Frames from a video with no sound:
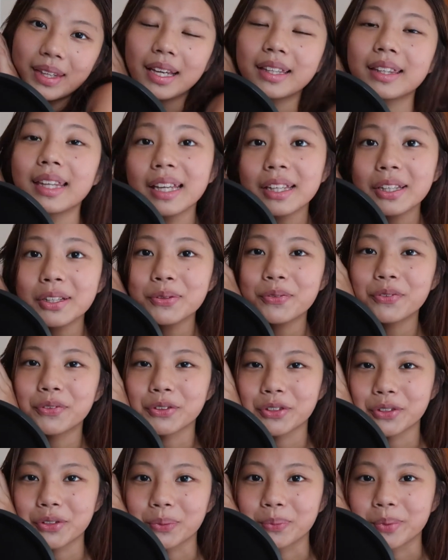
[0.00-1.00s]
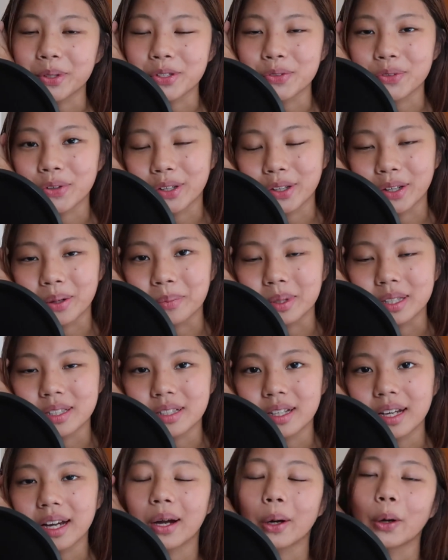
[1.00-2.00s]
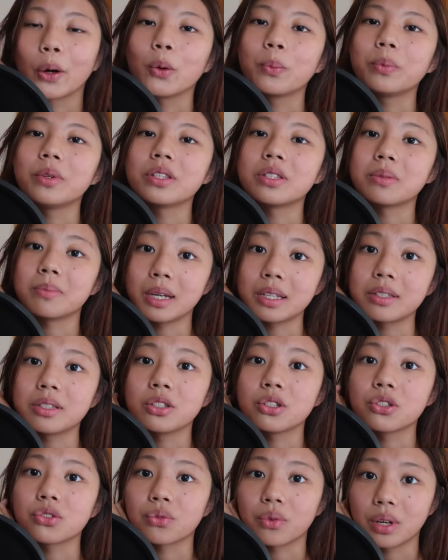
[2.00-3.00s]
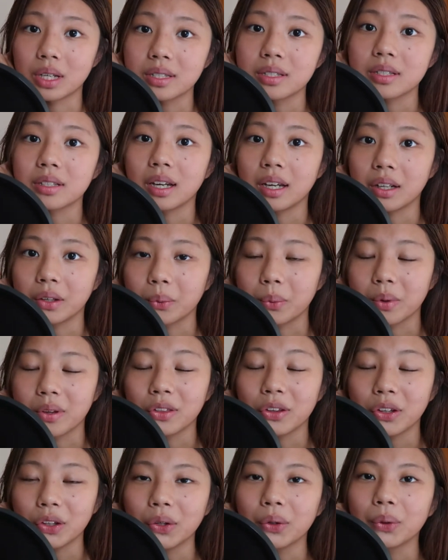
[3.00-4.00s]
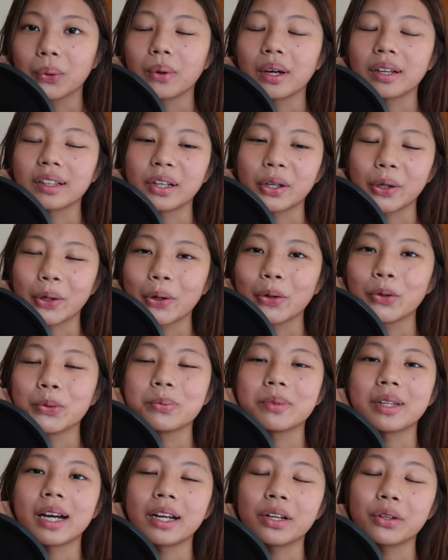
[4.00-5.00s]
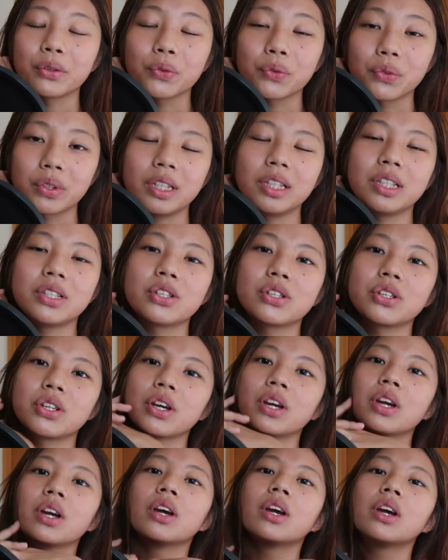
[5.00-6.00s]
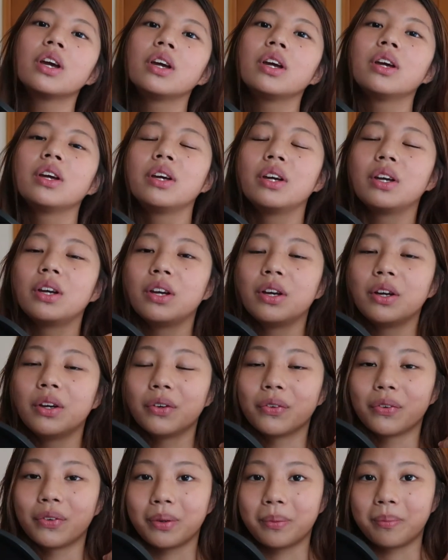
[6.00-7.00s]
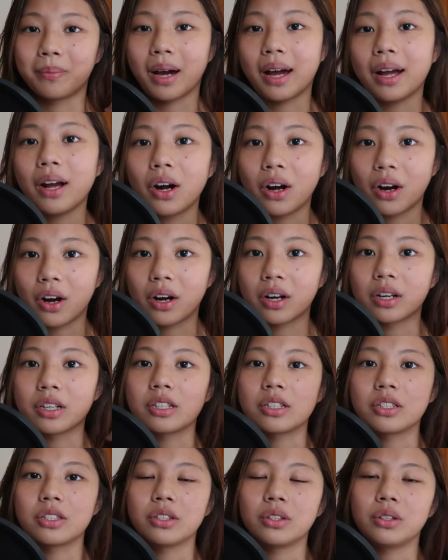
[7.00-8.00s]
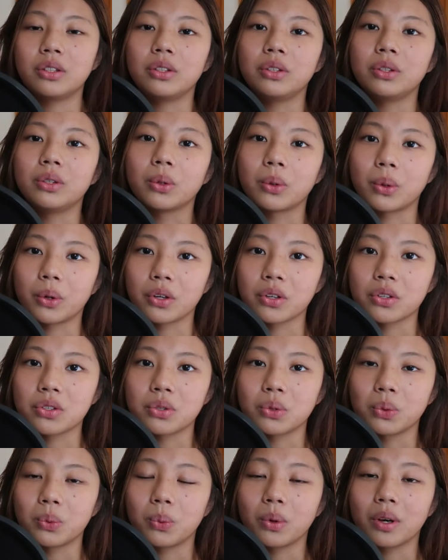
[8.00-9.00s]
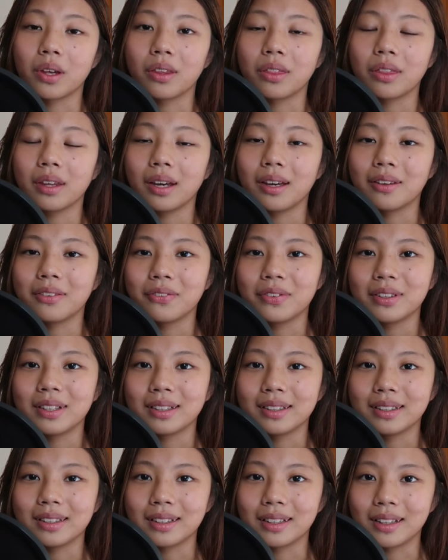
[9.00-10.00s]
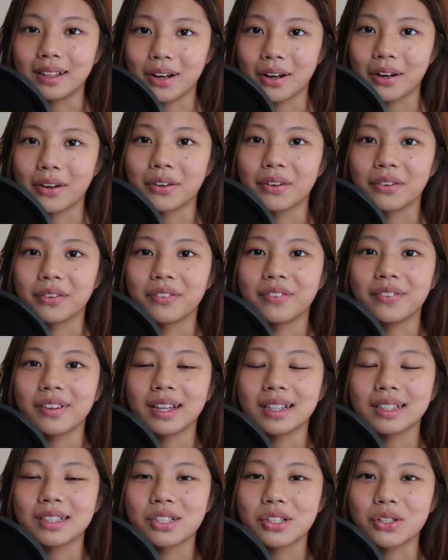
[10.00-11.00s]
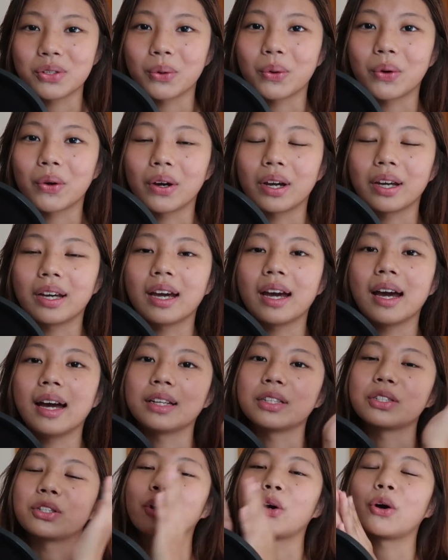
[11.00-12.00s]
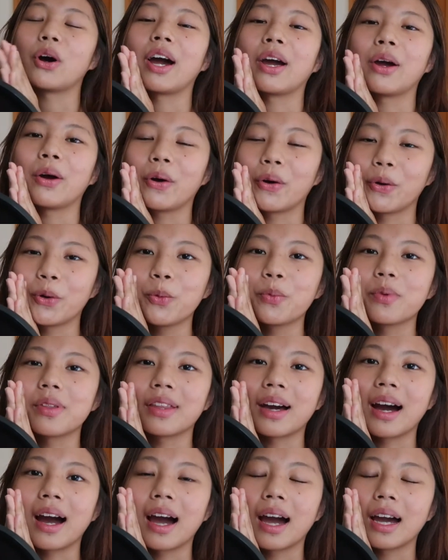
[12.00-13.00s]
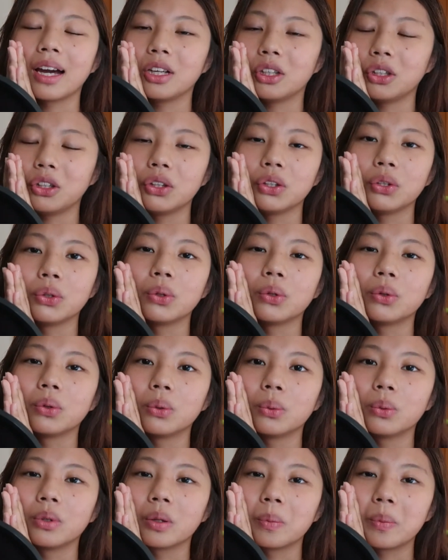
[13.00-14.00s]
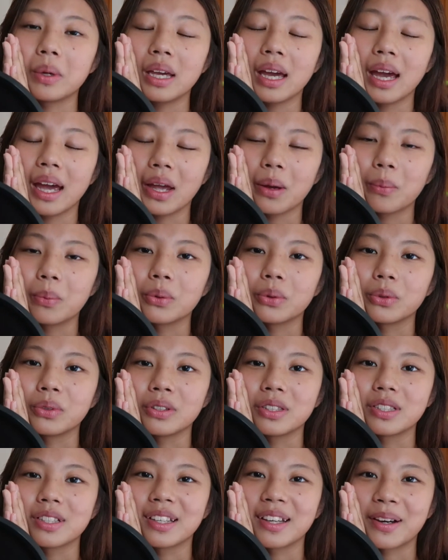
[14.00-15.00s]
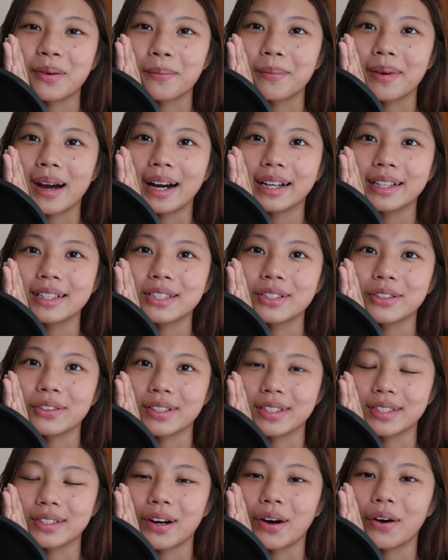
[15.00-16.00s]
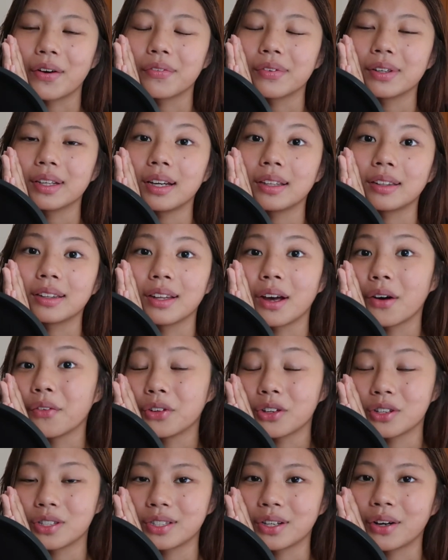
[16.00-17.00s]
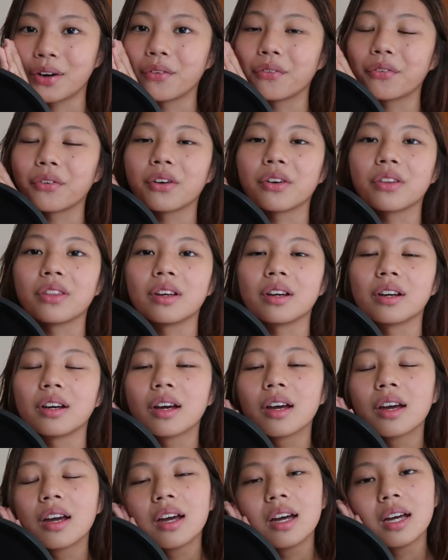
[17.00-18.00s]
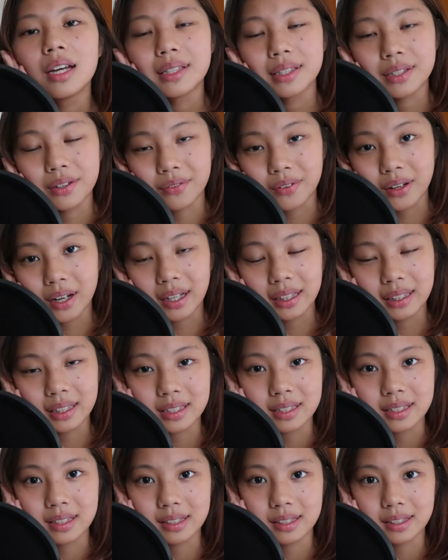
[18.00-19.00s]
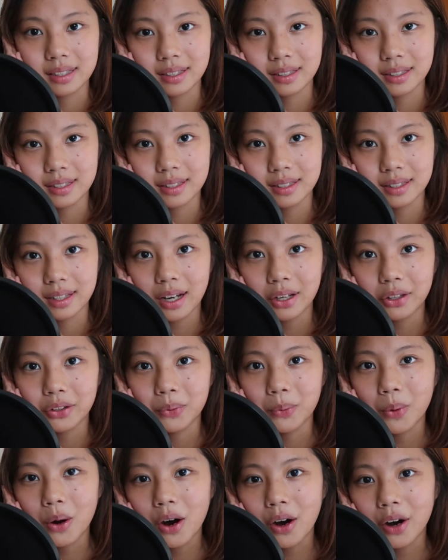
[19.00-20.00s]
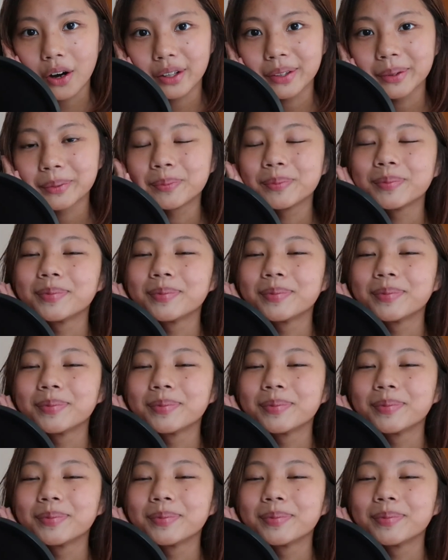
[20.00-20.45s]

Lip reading: Thank you for so much for coming today. I hope this message resonated with you, and I hope that it reached from my heart to yours with infinite love and joy. And I hope that you will be able to come back to yourself and love yourself for the divine existence that you are.